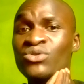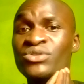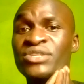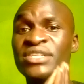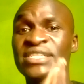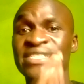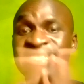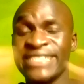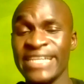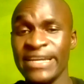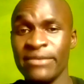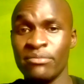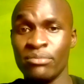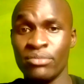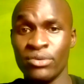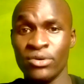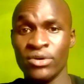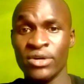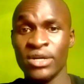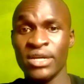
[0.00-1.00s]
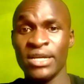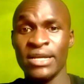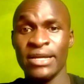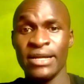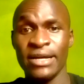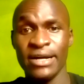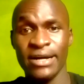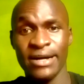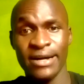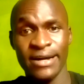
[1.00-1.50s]
disturb
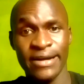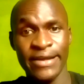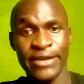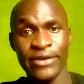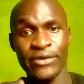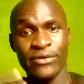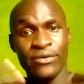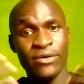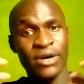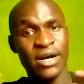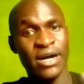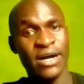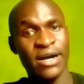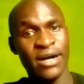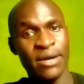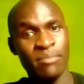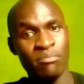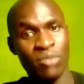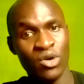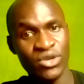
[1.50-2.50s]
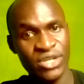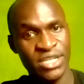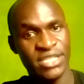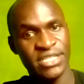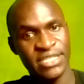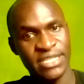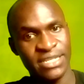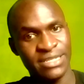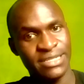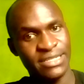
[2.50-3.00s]
your body
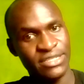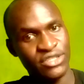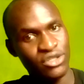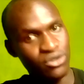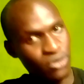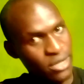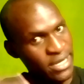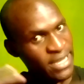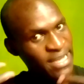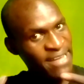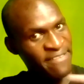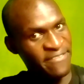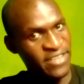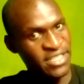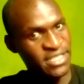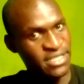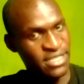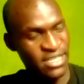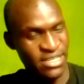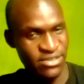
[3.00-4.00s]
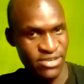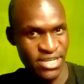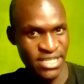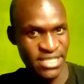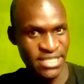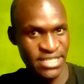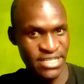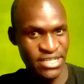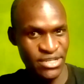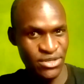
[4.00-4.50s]
status, your health
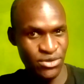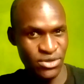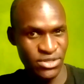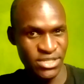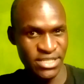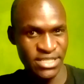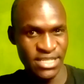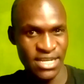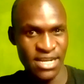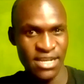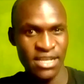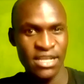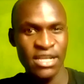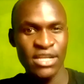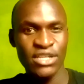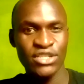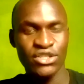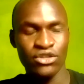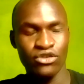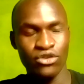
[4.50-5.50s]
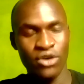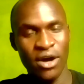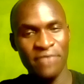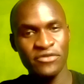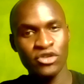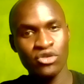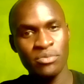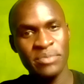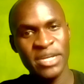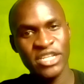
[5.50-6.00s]
status. You understand? So you
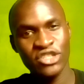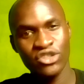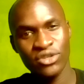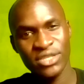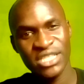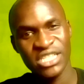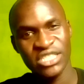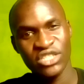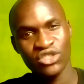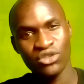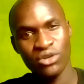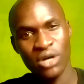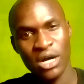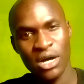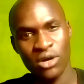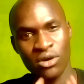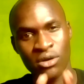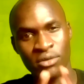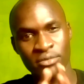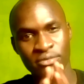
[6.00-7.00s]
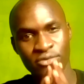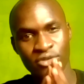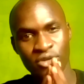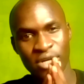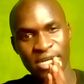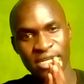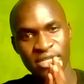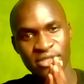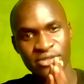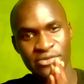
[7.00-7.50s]
have to make sure that you are
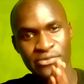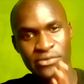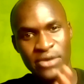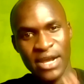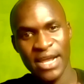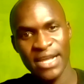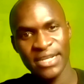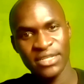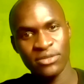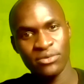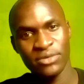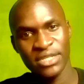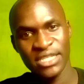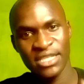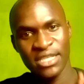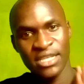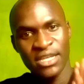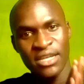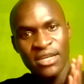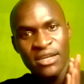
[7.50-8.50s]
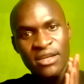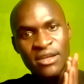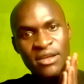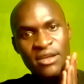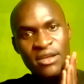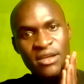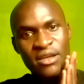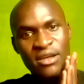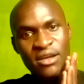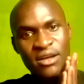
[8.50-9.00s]
in line with the
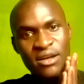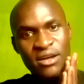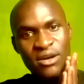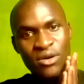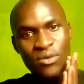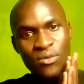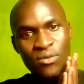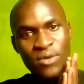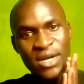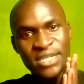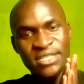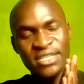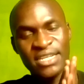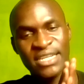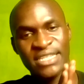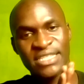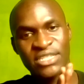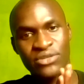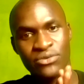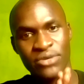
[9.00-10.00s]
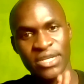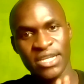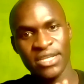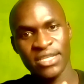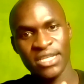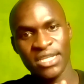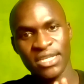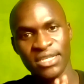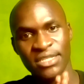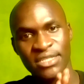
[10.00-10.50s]
what is
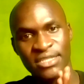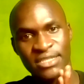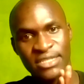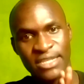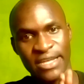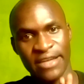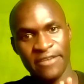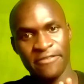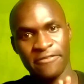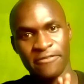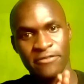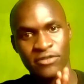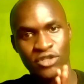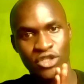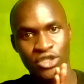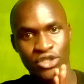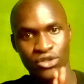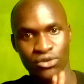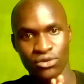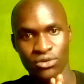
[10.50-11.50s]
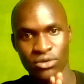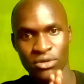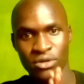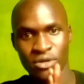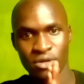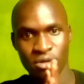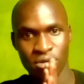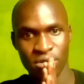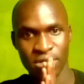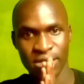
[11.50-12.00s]
really safe to your
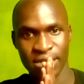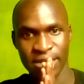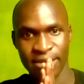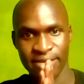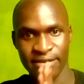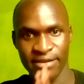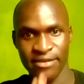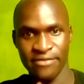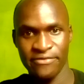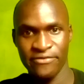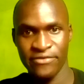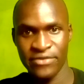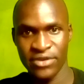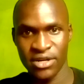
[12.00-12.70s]
health.